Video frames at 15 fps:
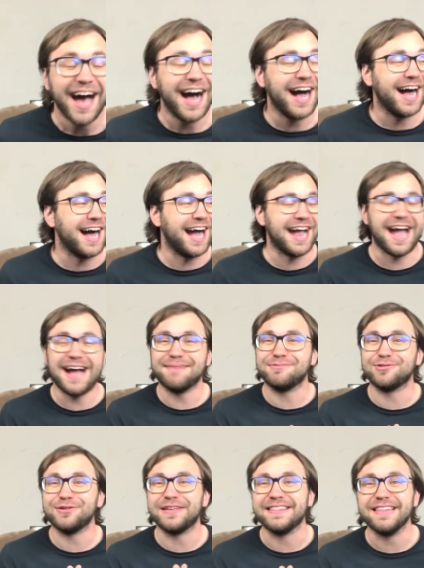I
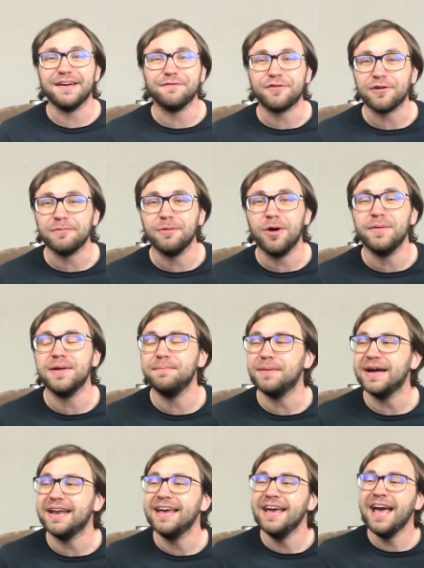absolutely loved her moment,
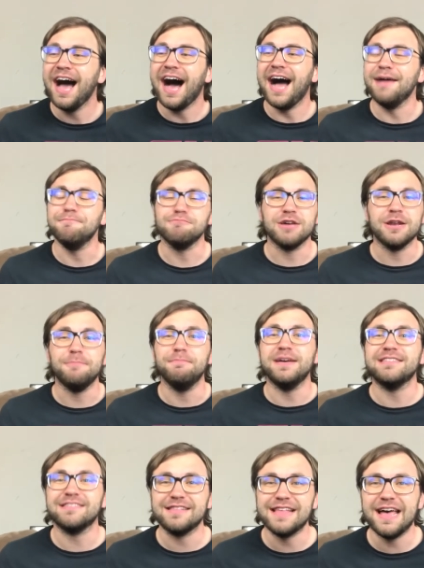but I'm going to
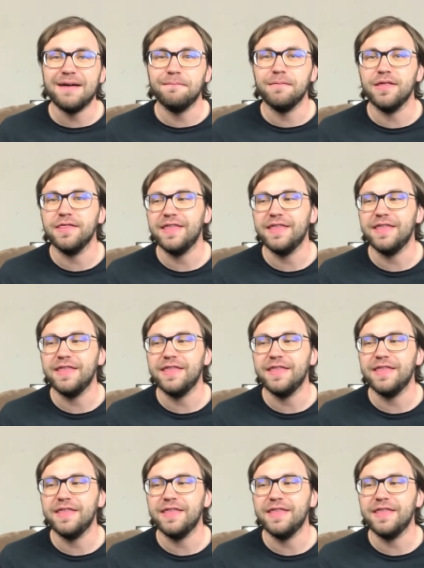miss them.